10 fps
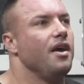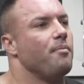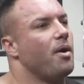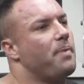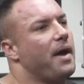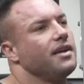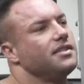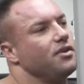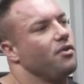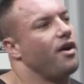my bag
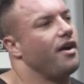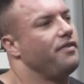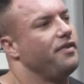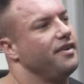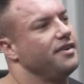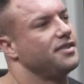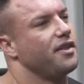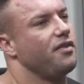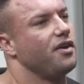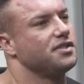didn't arrive. So
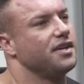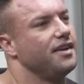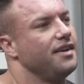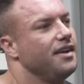they lost it